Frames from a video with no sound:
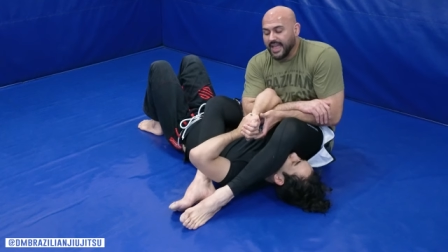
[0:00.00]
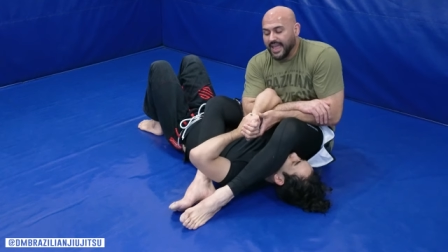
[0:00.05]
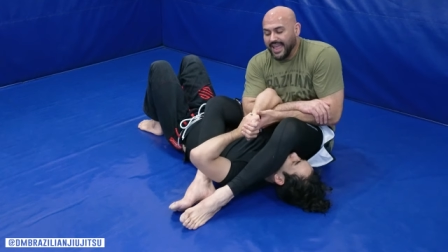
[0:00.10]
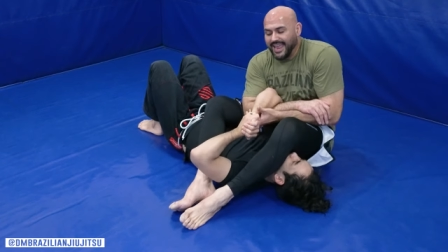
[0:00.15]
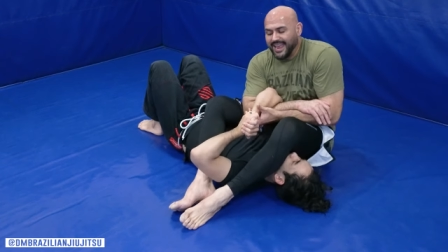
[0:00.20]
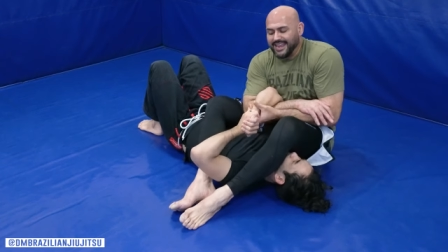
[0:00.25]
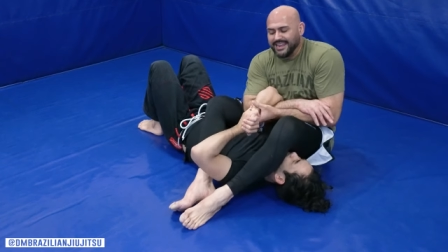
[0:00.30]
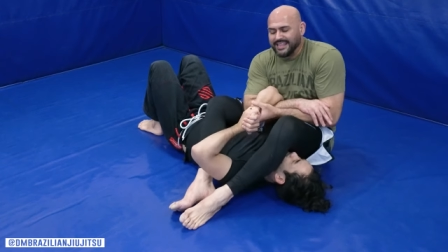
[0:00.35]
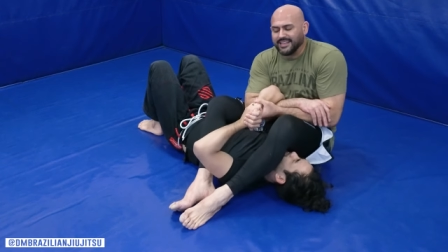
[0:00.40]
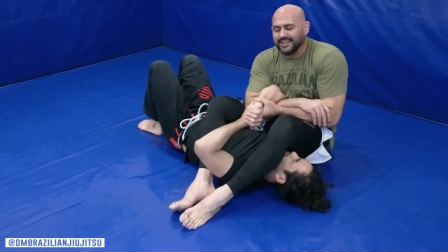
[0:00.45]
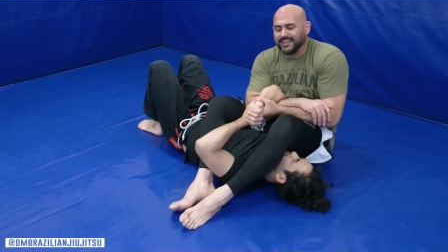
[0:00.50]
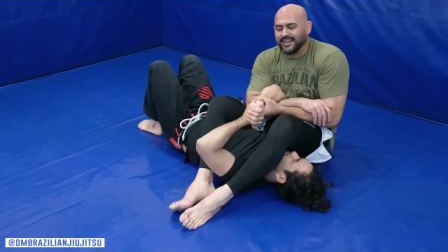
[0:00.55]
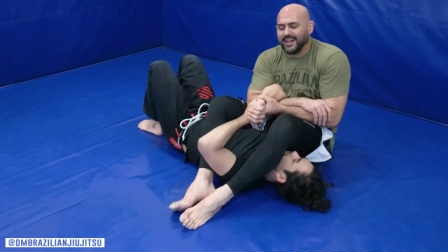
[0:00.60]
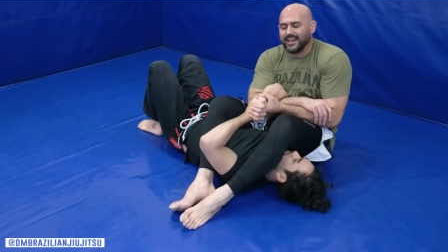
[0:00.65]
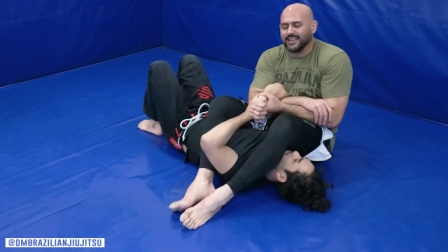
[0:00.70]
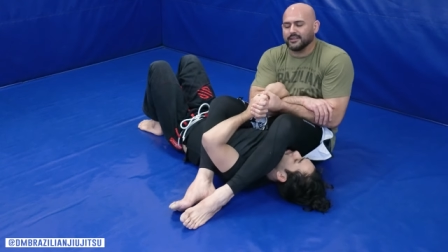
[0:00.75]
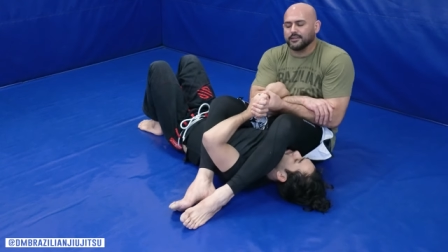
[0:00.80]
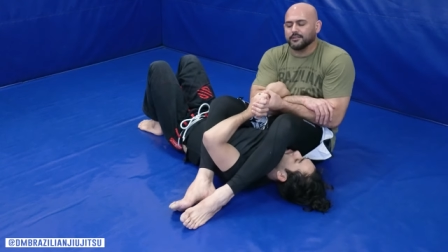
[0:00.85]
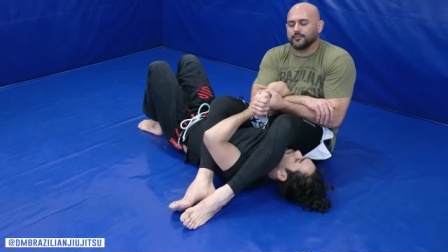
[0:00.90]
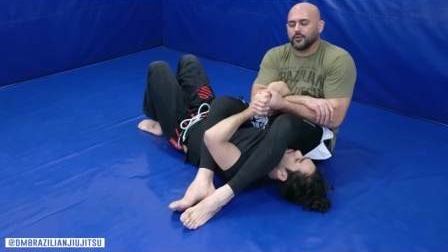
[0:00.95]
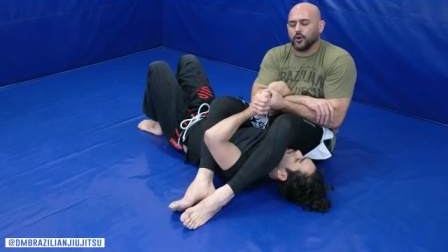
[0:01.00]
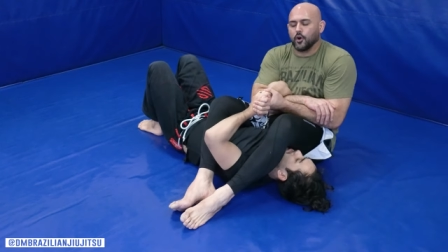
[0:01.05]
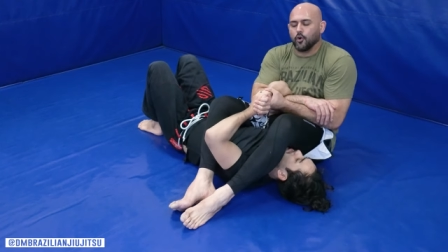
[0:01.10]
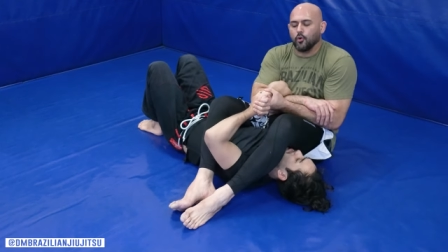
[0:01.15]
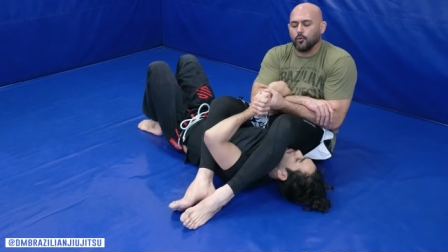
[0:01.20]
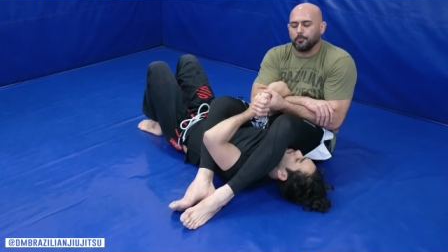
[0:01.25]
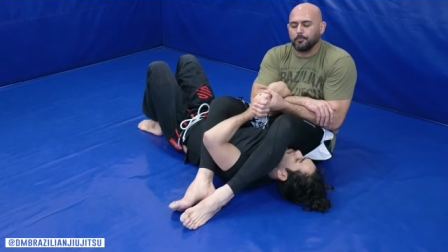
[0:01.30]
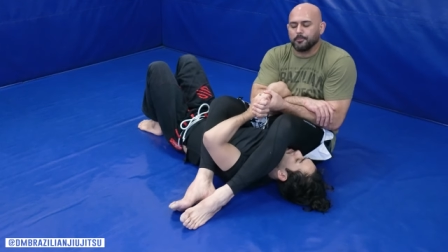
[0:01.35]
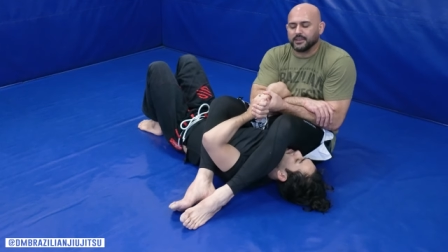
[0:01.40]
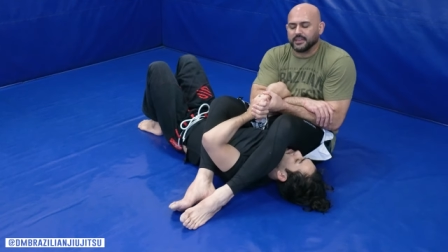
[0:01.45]
Any kind of
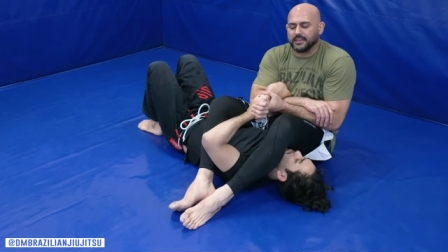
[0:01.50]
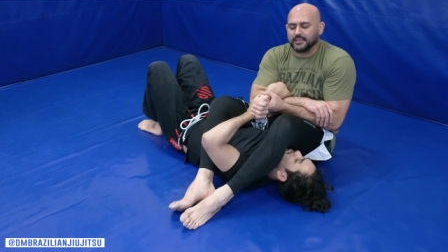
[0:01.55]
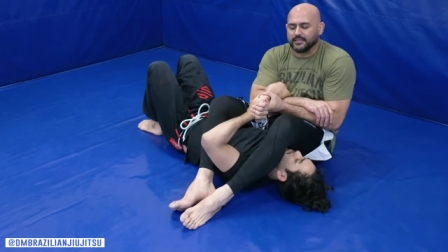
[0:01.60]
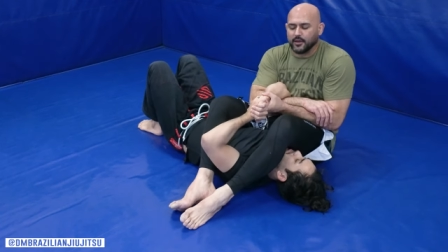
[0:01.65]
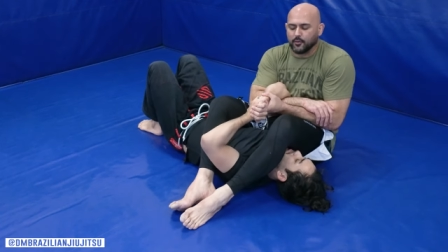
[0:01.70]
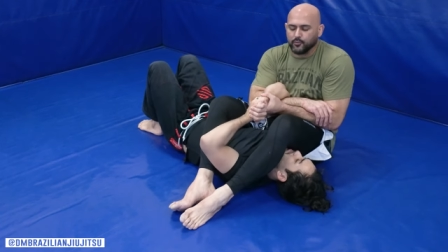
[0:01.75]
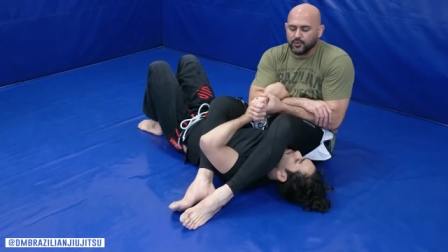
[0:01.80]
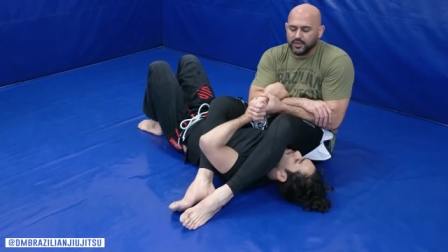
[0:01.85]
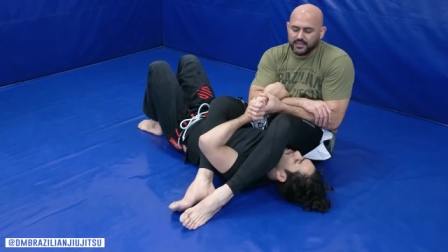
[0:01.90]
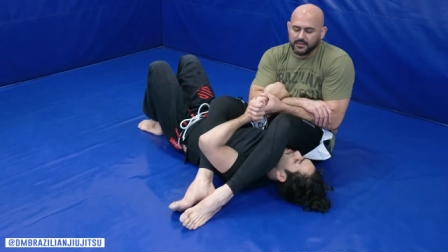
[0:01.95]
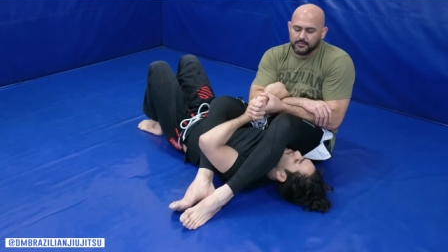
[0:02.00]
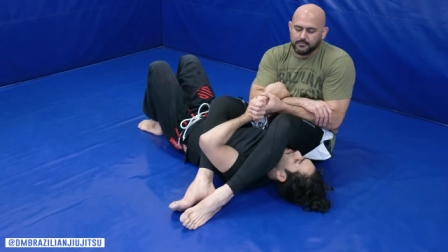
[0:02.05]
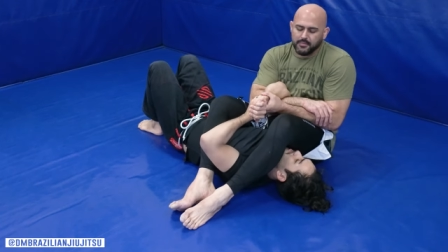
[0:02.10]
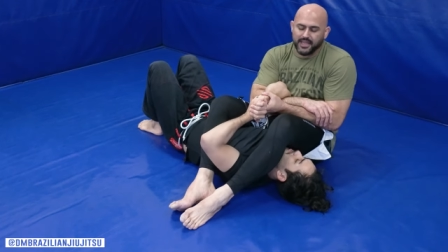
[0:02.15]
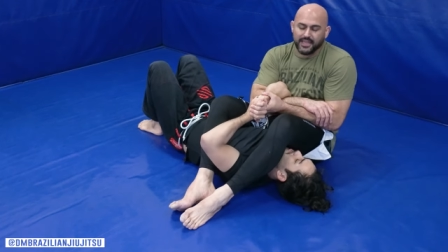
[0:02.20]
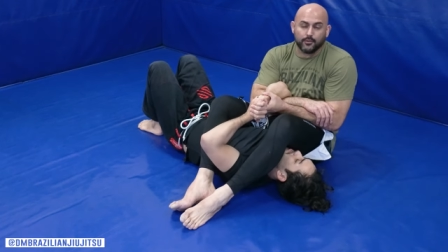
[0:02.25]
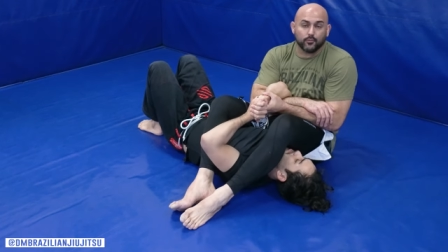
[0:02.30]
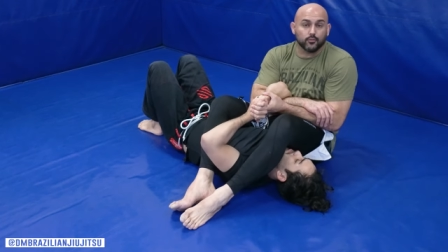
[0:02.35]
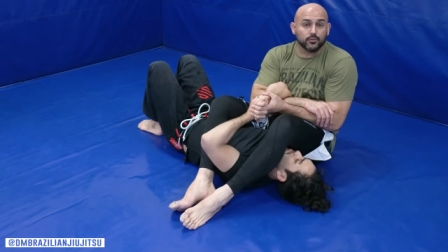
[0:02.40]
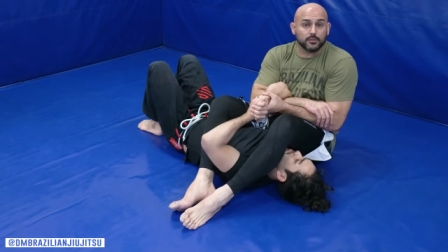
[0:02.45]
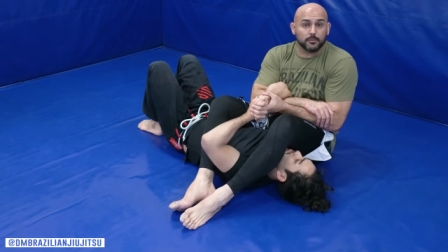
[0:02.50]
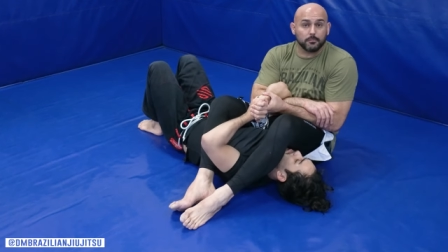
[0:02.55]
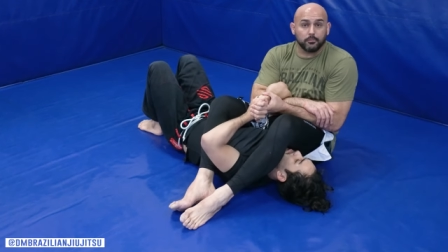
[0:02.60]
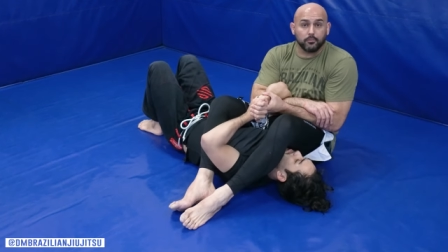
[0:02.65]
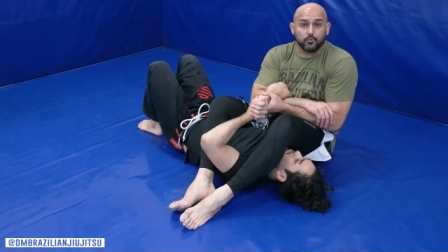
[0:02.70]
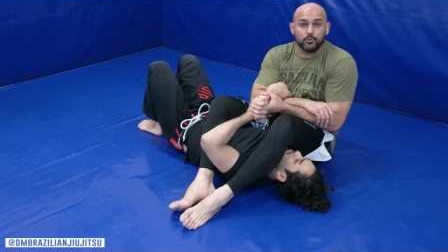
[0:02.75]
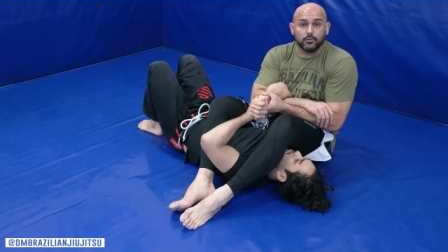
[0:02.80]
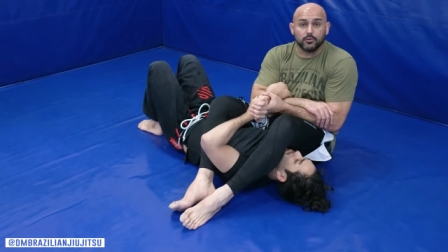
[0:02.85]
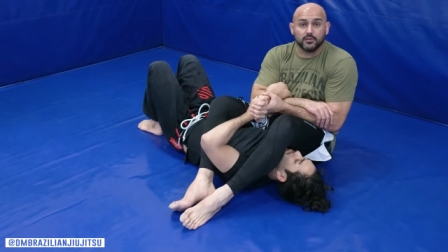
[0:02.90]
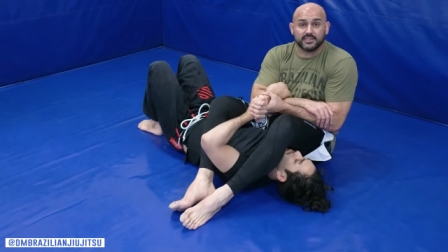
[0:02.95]
opening that we can make with the
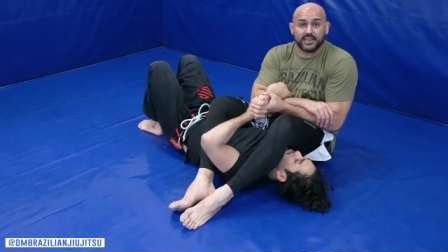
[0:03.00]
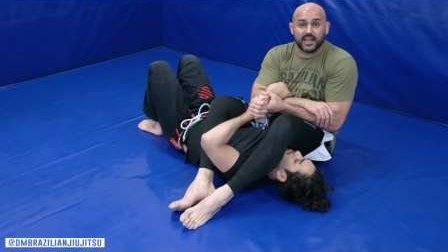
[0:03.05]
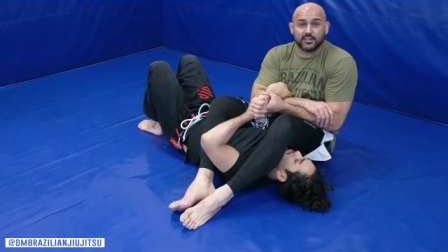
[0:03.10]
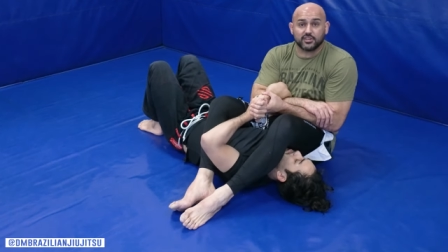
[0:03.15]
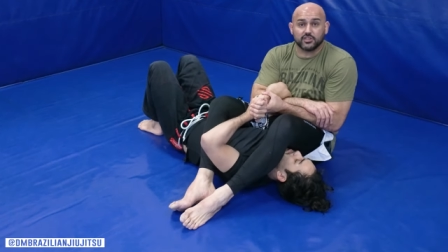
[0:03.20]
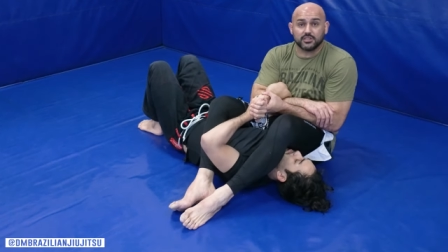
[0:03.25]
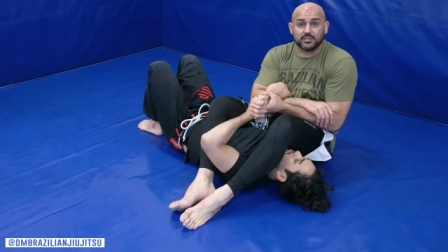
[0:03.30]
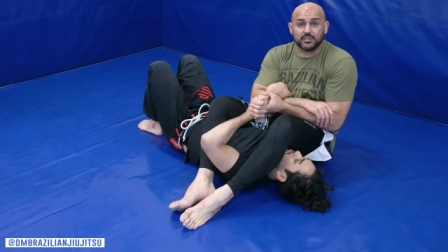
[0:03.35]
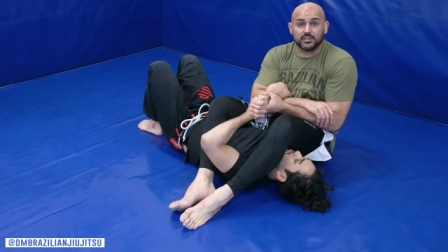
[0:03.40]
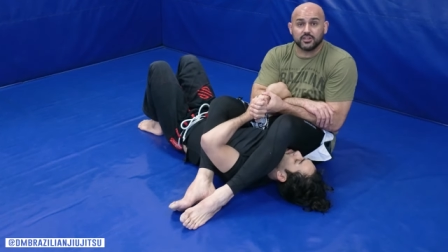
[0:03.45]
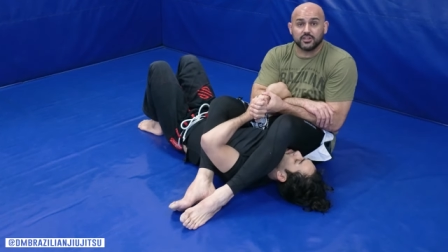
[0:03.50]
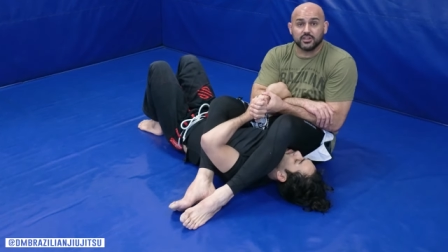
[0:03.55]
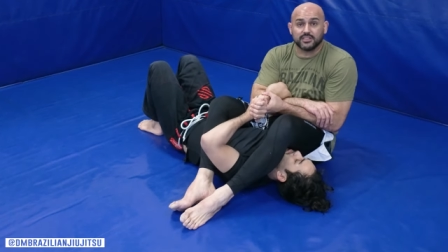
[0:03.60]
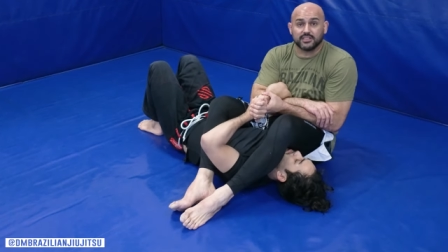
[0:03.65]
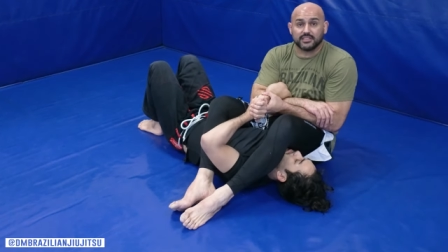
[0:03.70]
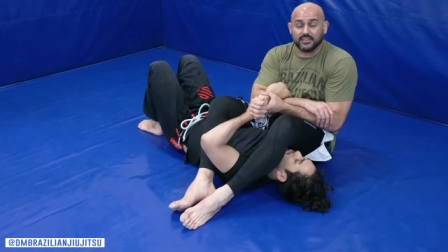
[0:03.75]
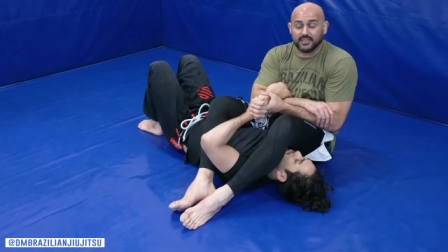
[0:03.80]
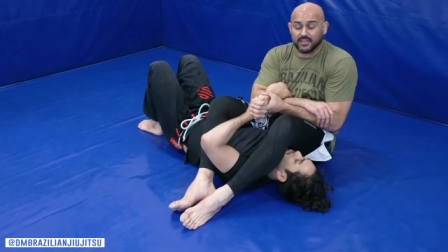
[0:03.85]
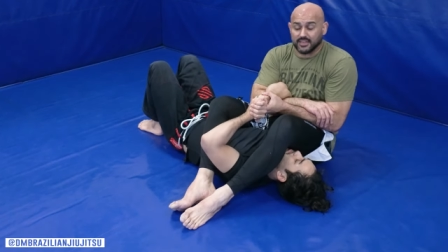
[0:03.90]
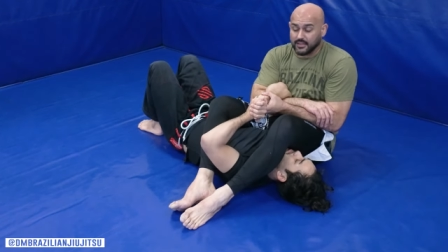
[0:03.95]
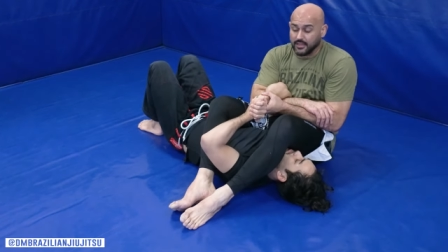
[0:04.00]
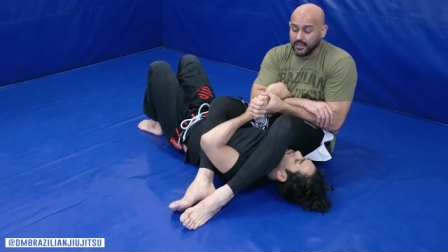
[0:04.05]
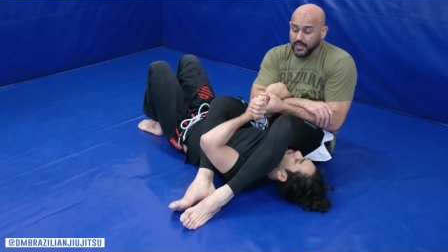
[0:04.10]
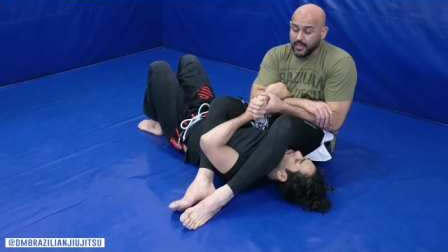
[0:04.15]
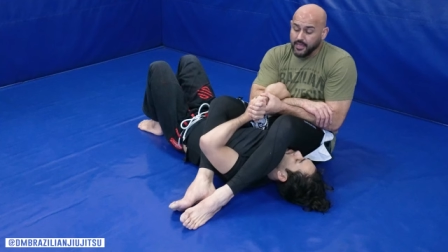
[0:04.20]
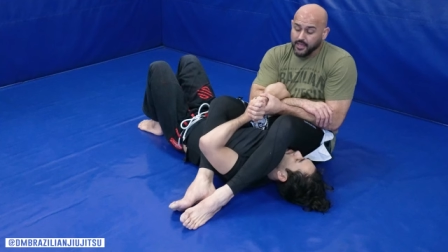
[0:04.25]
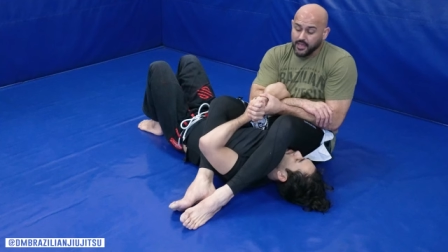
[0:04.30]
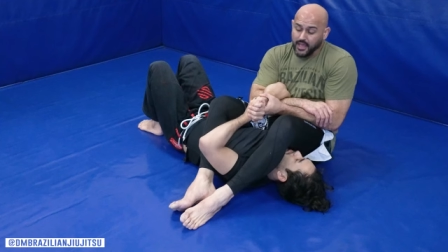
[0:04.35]
pull is actually a good thing.